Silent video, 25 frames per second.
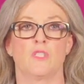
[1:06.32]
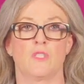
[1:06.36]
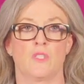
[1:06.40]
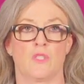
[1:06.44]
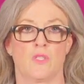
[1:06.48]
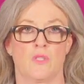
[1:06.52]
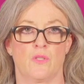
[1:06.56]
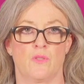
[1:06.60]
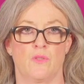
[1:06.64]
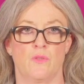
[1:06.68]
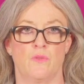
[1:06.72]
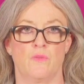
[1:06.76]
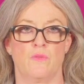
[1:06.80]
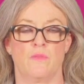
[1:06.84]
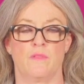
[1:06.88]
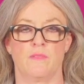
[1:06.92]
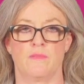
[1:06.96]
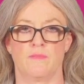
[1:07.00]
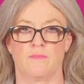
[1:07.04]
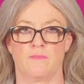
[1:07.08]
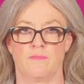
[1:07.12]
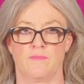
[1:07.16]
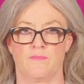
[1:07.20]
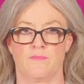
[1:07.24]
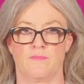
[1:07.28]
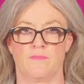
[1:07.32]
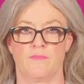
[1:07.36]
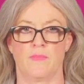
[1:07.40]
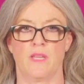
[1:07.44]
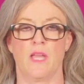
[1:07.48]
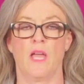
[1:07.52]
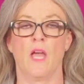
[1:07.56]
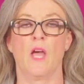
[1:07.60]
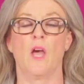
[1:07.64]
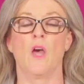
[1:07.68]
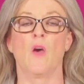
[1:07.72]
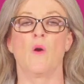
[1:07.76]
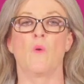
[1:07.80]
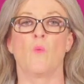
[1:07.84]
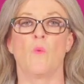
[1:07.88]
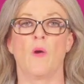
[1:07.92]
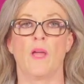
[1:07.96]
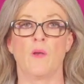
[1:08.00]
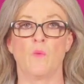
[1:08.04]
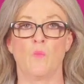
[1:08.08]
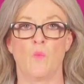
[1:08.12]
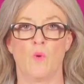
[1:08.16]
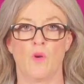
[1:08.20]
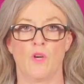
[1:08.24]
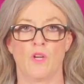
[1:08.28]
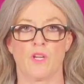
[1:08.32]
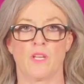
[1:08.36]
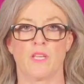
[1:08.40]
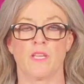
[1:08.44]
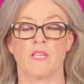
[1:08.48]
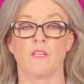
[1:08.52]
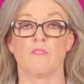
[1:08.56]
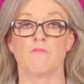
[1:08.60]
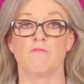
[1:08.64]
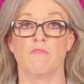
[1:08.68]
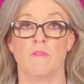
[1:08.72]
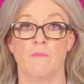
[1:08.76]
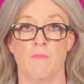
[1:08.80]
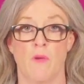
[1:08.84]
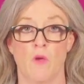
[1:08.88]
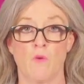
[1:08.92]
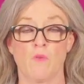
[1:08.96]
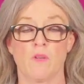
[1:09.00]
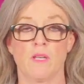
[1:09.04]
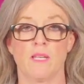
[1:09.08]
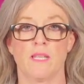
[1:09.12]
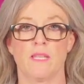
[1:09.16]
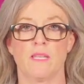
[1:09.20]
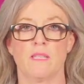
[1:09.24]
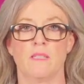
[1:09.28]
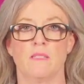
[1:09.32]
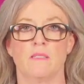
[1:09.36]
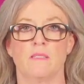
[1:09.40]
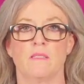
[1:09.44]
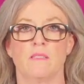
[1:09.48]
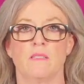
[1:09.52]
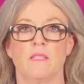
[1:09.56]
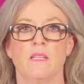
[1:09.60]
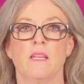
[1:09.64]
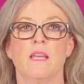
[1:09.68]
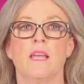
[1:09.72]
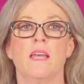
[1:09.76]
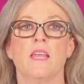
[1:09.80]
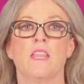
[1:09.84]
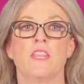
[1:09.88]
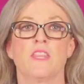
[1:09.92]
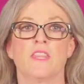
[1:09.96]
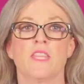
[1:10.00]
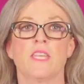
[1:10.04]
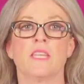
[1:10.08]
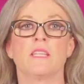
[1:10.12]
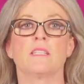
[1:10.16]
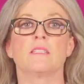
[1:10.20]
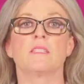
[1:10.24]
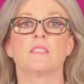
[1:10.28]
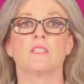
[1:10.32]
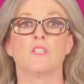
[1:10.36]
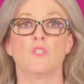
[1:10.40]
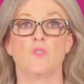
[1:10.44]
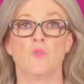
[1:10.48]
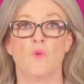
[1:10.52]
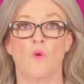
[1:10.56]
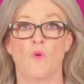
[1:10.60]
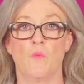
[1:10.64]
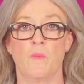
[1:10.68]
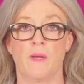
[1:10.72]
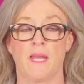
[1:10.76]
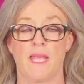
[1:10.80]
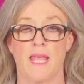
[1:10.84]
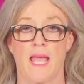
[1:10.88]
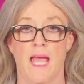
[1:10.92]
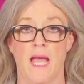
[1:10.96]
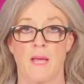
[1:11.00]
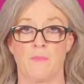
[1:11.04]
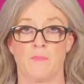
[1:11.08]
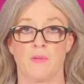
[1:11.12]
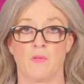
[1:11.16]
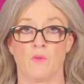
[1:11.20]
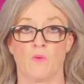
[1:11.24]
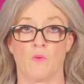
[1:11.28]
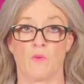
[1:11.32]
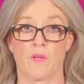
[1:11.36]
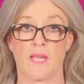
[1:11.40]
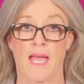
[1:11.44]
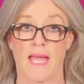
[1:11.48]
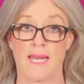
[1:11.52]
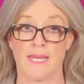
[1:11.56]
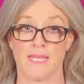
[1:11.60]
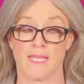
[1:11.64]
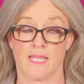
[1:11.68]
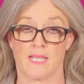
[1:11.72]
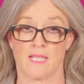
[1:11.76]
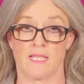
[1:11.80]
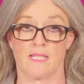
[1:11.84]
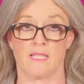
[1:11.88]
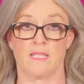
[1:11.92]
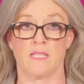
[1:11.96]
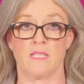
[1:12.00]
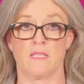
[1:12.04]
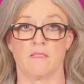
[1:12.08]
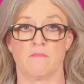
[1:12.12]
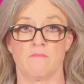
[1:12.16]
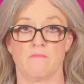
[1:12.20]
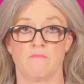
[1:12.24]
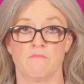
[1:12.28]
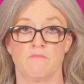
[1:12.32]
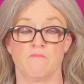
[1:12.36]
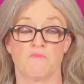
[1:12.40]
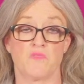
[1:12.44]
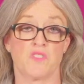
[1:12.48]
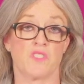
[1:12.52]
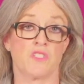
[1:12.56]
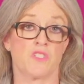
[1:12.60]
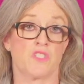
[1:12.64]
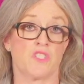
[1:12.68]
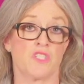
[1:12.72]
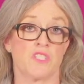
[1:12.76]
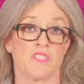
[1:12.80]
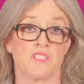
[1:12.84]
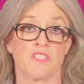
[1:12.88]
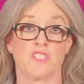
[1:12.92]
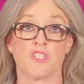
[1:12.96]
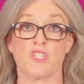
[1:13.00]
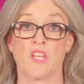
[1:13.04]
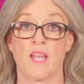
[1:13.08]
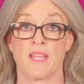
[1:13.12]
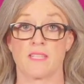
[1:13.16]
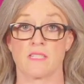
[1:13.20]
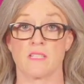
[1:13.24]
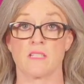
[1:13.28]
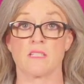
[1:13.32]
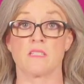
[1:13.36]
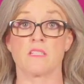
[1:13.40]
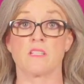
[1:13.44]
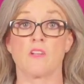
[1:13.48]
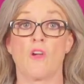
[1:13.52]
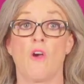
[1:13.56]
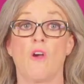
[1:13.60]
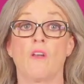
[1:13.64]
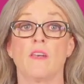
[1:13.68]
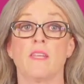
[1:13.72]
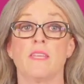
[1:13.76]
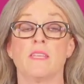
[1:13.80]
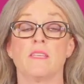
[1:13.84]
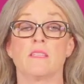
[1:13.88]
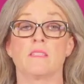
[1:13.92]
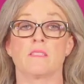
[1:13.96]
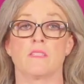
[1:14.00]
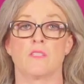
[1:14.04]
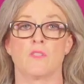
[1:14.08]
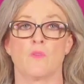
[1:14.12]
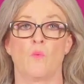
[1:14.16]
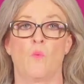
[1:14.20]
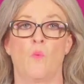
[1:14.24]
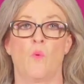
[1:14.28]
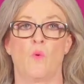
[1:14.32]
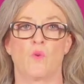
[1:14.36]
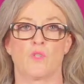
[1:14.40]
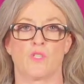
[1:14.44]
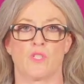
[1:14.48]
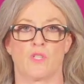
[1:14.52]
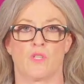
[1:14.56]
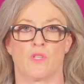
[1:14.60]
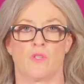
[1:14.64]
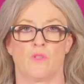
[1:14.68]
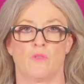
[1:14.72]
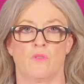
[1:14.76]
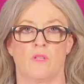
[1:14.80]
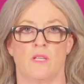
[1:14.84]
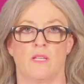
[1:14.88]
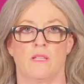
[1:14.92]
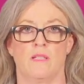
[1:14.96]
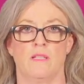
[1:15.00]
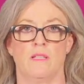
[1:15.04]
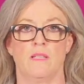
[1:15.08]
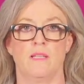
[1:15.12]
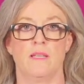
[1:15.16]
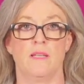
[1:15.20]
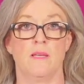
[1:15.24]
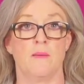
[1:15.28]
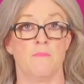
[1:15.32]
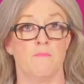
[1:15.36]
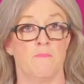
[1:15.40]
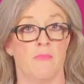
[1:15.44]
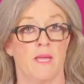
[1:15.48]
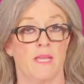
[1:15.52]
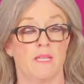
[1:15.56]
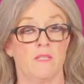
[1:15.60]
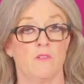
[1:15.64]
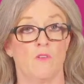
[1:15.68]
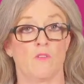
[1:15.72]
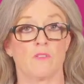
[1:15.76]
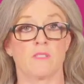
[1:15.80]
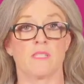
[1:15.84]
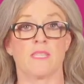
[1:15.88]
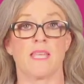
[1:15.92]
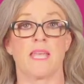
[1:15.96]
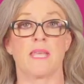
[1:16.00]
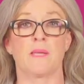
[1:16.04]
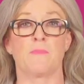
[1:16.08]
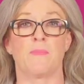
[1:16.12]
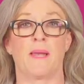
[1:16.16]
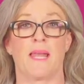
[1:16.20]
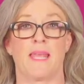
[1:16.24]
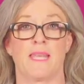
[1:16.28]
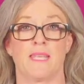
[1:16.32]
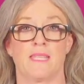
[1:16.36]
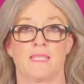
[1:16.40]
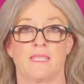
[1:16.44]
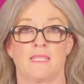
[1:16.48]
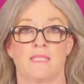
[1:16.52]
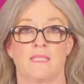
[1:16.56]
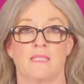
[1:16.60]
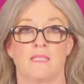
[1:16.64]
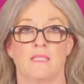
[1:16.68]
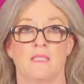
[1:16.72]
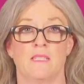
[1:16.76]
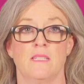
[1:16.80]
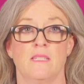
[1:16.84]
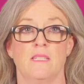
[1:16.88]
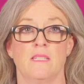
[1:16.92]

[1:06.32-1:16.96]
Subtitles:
Two, when working remotely, things that normally happen organically, such as chatting to colleagues at the water cooler, may not take place.